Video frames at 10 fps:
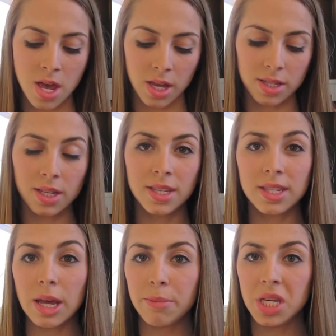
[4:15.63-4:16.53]
It's in
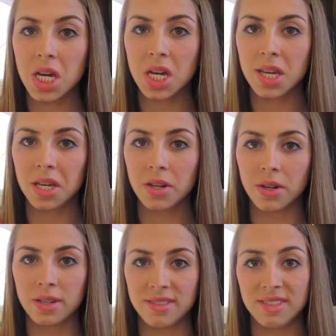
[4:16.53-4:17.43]
Sepia ink
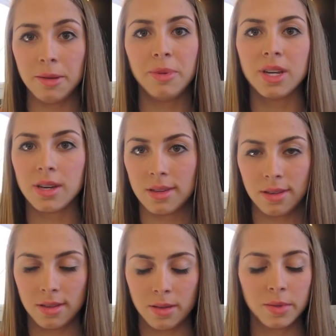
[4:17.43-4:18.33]
or Sepia
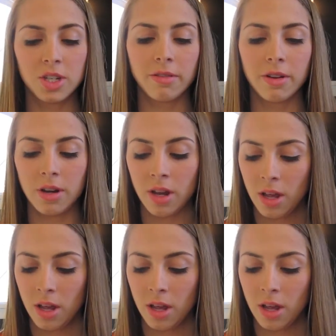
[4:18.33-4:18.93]
ink, whichever.